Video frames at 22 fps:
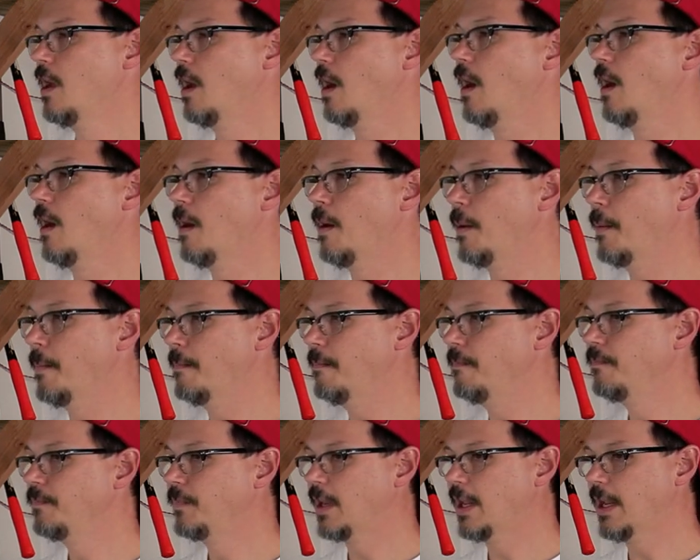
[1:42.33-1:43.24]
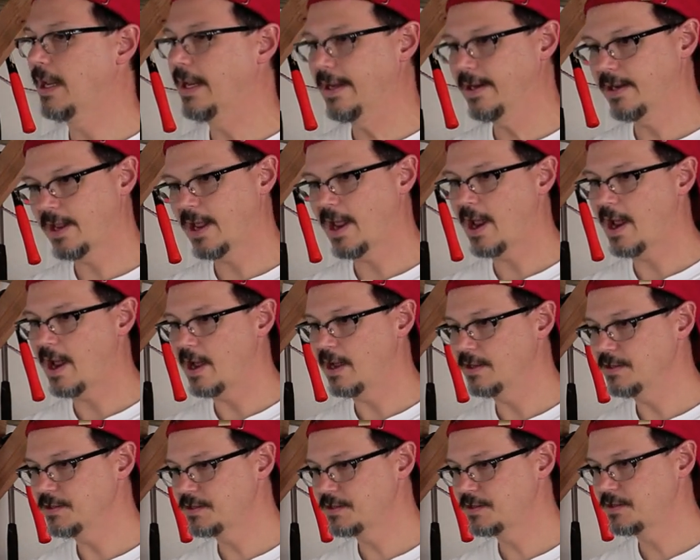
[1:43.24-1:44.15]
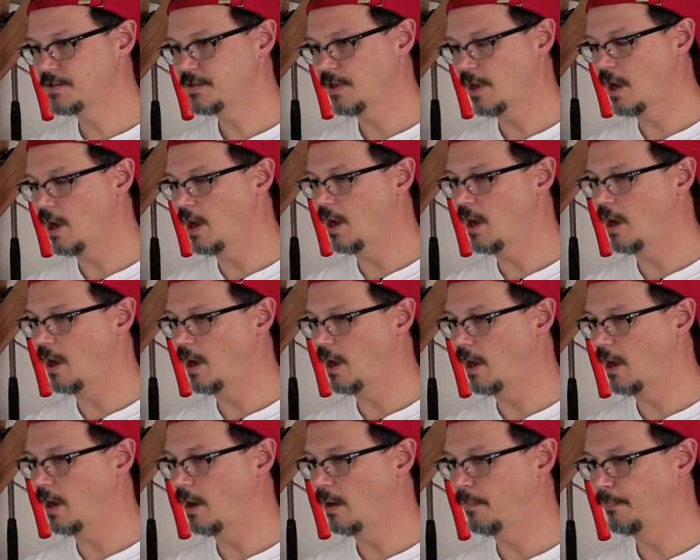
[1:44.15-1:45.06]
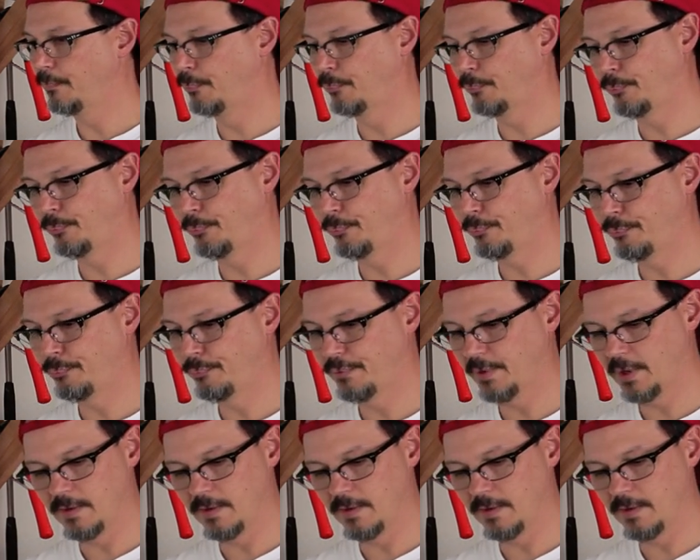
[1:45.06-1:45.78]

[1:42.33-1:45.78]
Um, it has uh, pff,